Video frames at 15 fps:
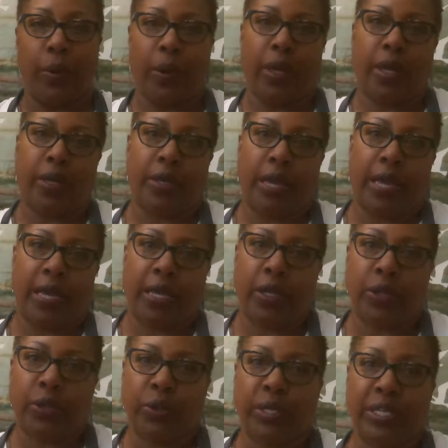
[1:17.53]

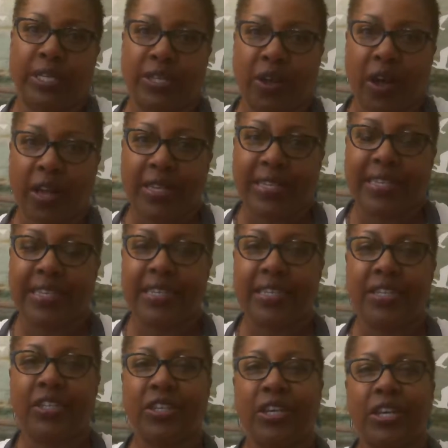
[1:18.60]
including
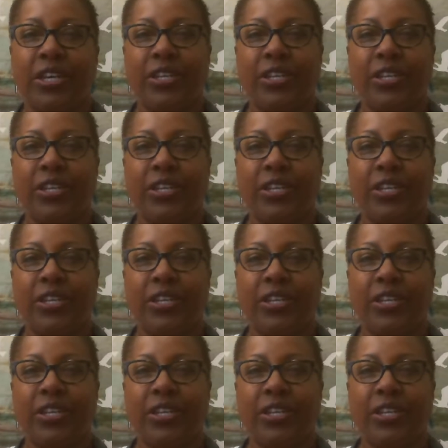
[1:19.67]
sausage.